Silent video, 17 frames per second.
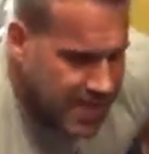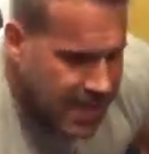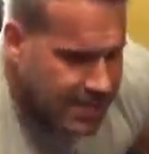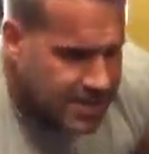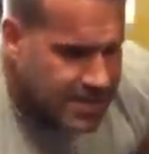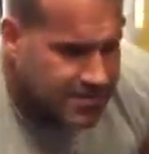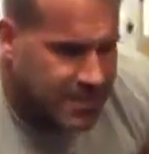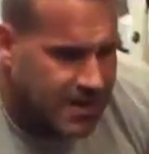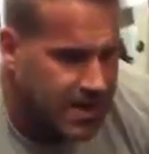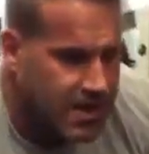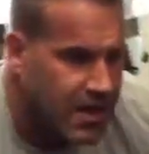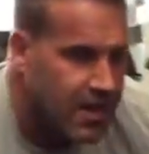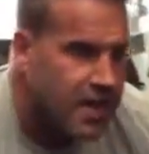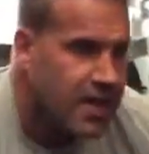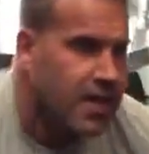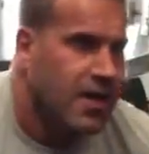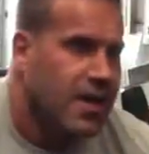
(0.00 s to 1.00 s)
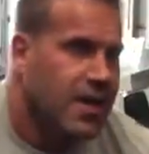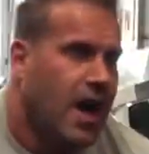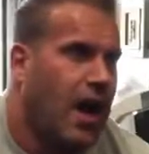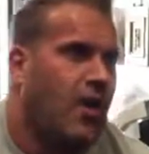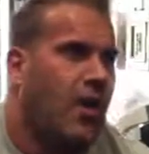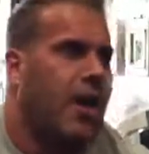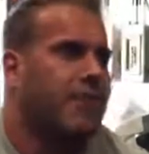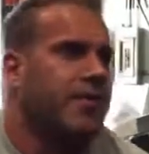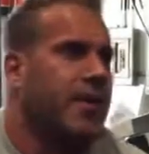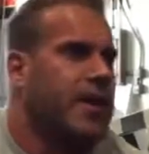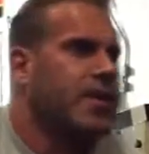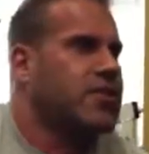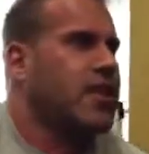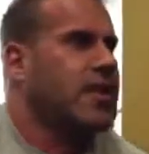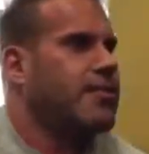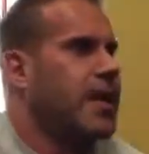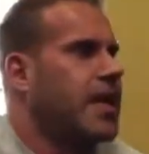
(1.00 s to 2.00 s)
asking me how often I
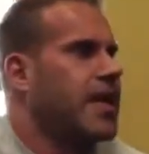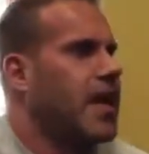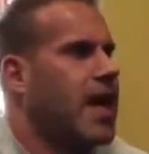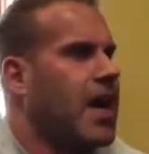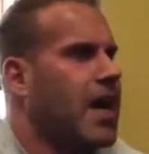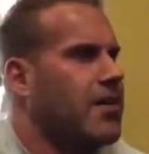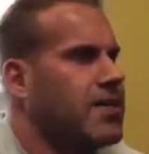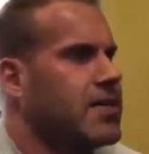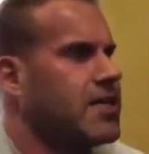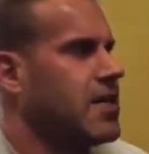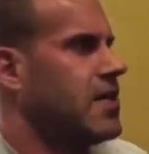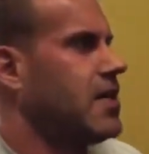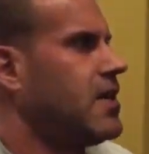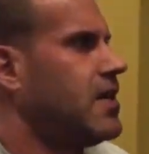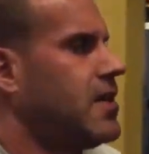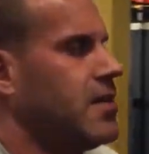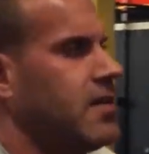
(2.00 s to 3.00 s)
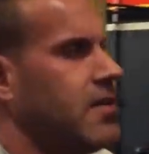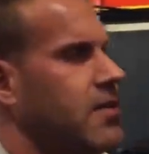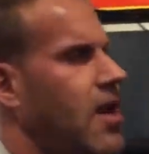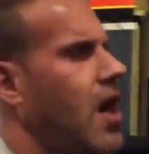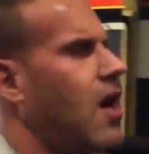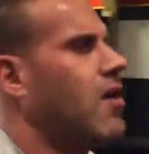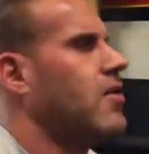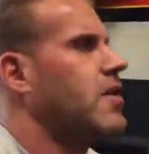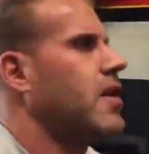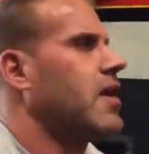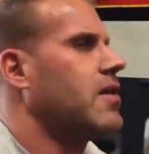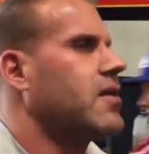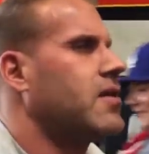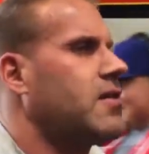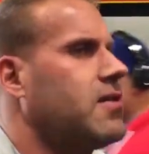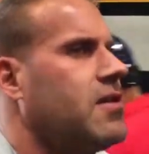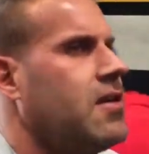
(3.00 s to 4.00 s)
train my calves. Every day? No,
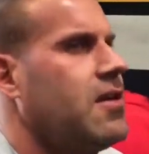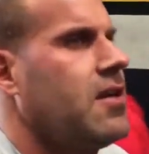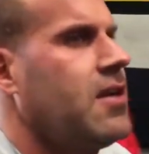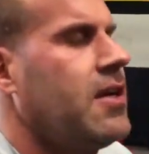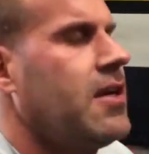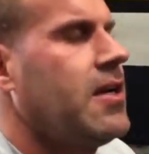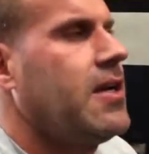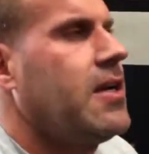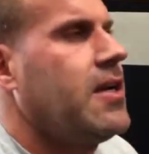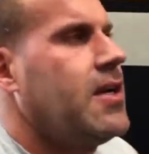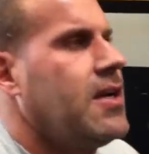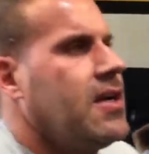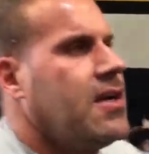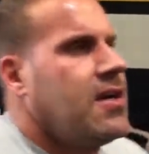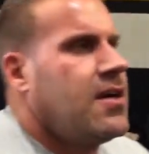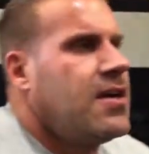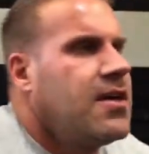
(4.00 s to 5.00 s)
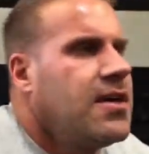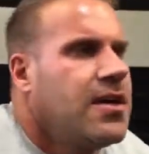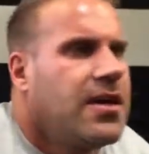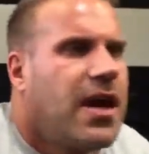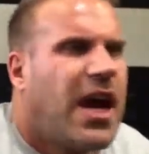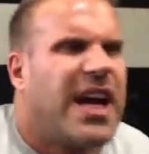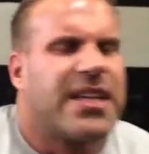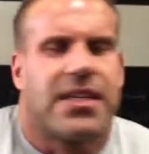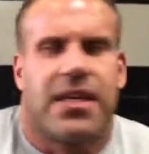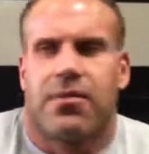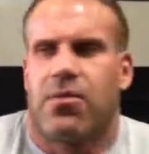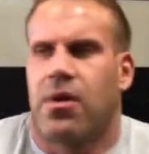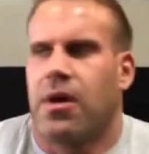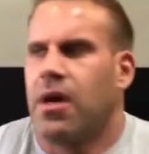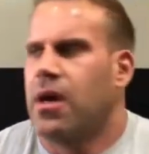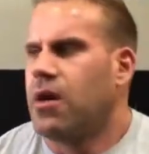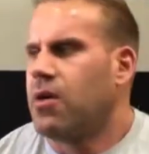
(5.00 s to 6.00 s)
no, I say
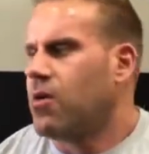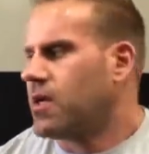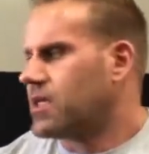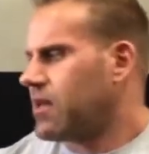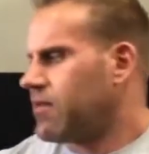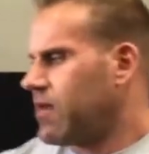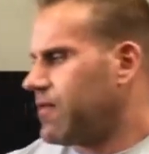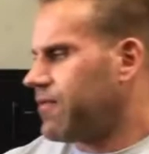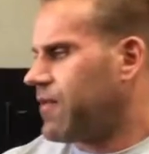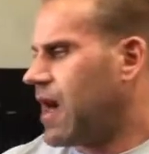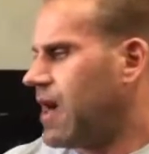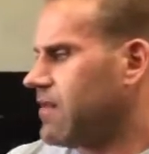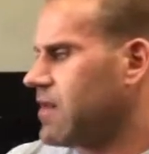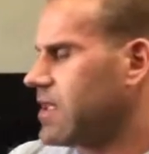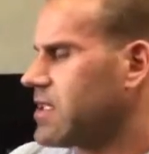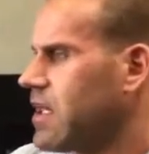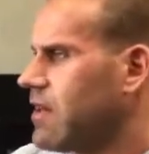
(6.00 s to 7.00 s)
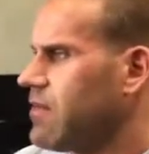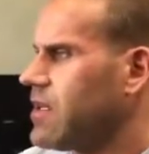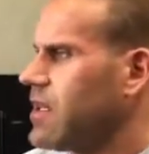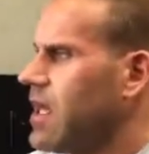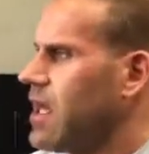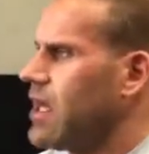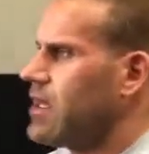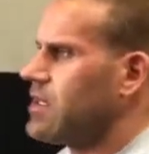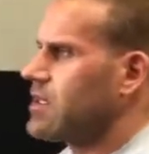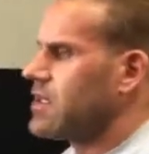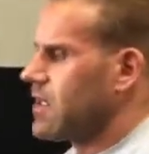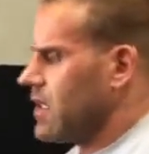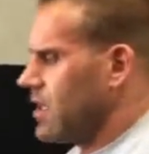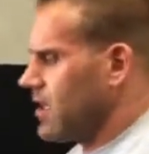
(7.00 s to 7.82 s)
once every five to seven days.